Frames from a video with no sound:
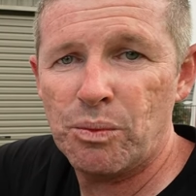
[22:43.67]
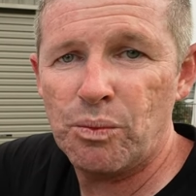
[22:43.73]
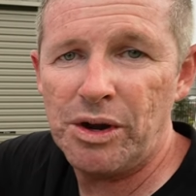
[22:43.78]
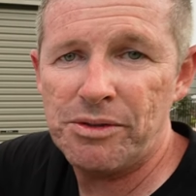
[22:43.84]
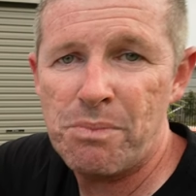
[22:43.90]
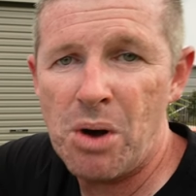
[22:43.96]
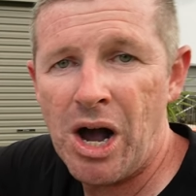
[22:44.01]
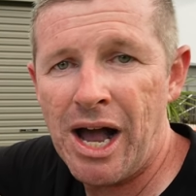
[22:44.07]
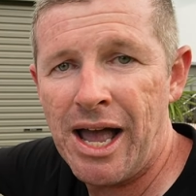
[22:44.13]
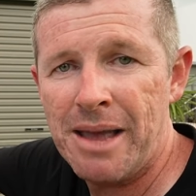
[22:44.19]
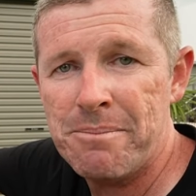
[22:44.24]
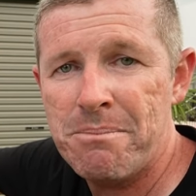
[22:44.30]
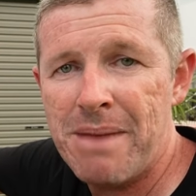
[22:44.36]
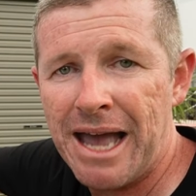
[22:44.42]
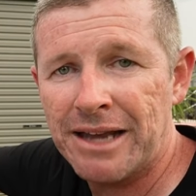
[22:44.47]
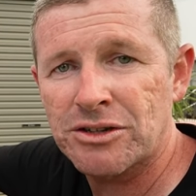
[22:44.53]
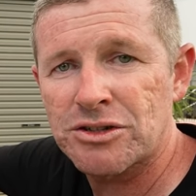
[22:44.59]
with my
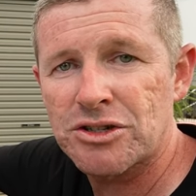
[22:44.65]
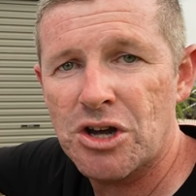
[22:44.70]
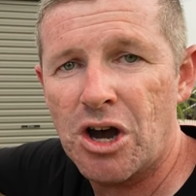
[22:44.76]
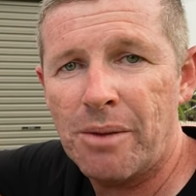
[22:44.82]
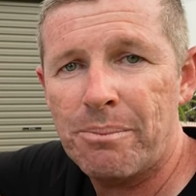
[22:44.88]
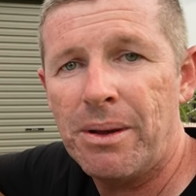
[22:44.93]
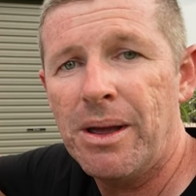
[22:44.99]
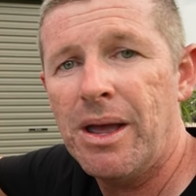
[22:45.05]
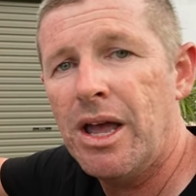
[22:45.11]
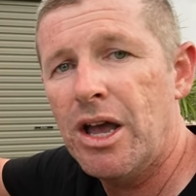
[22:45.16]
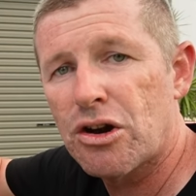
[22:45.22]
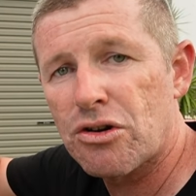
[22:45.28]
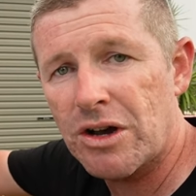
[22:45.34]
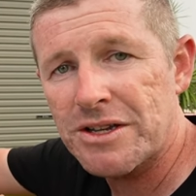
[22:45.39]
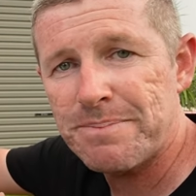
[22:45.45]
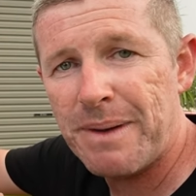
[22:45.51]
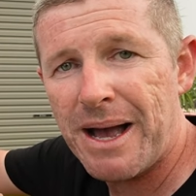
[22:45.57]
mountaintop
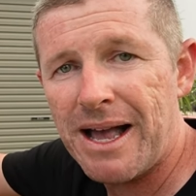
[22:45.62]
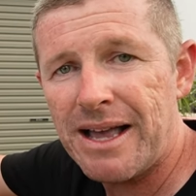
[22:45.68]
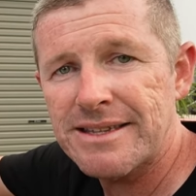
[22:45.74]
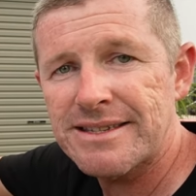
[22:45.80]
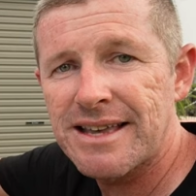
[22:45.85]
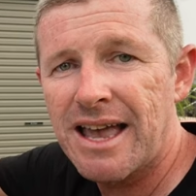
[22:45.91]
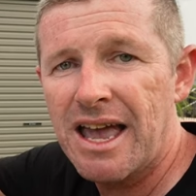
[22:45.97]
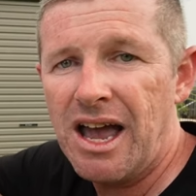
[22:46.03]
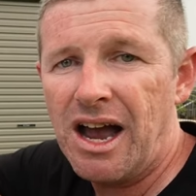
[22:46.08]
crossbars,